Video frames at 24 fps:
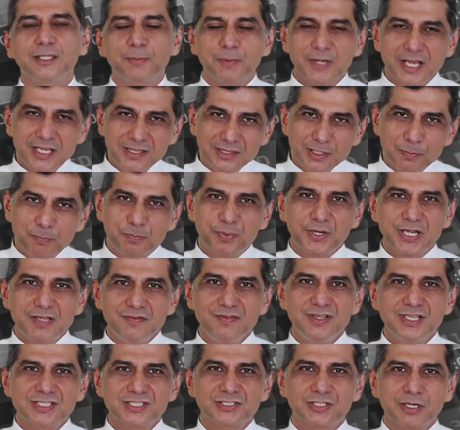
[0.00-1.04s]
In the
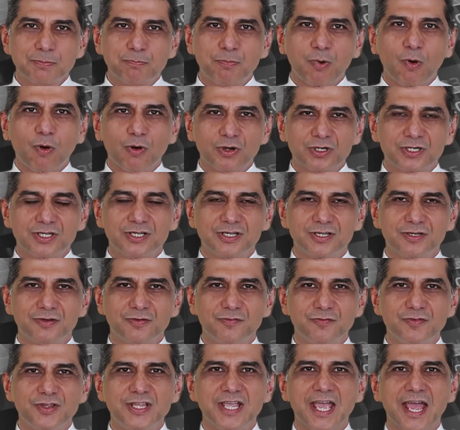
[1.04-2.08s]
previous report,
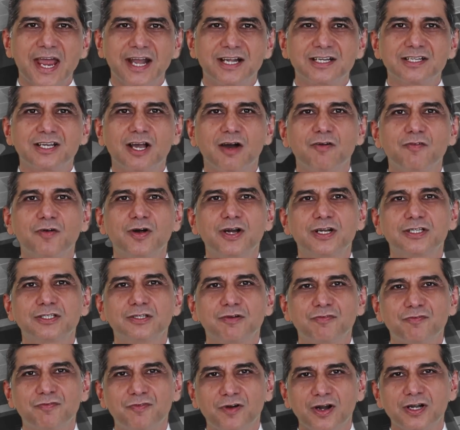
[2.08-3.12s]
we had covered the
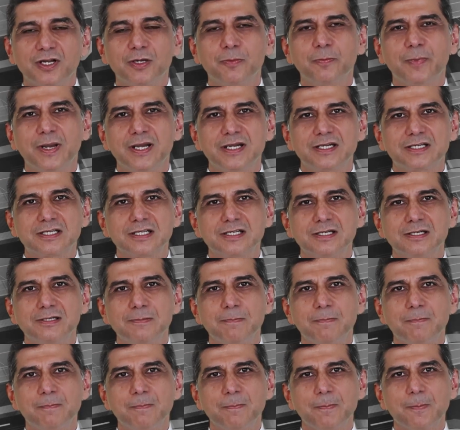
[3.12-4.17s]
fundamental
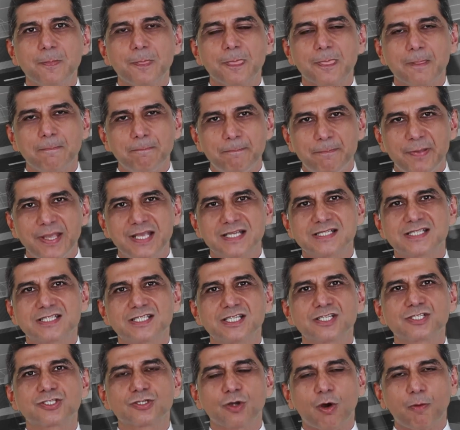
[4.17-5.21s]

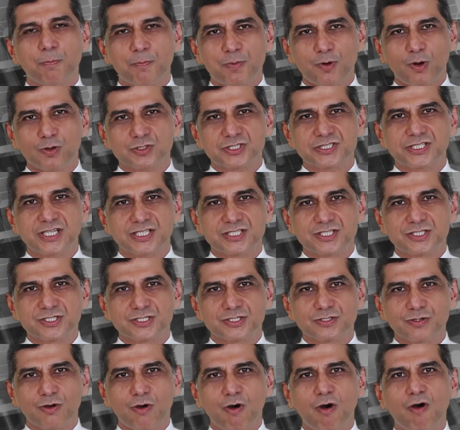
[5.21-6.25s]
basis or
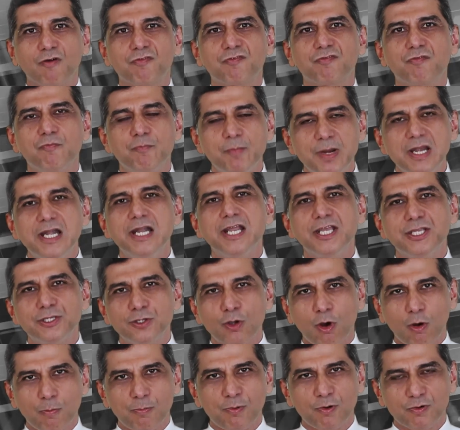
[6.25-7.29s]
process of building
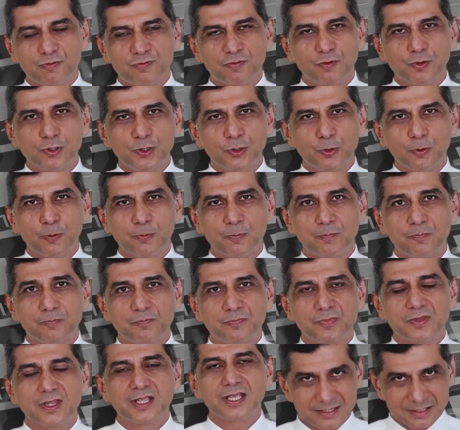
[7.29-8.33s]
your portfolio.
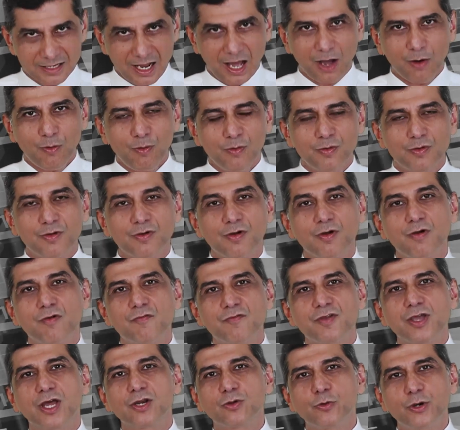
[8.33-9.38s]
Now,
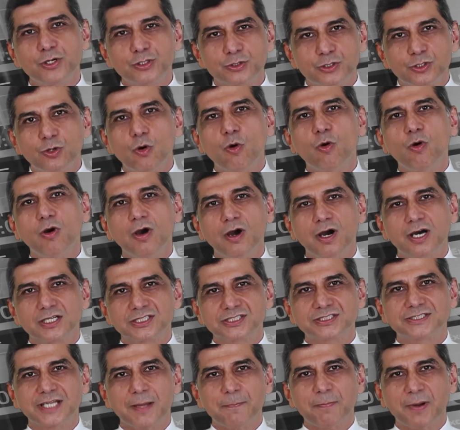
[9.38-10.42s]
we are going to go a
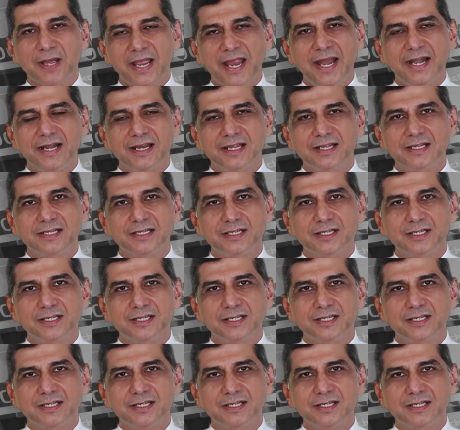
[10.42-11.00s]
step ahead.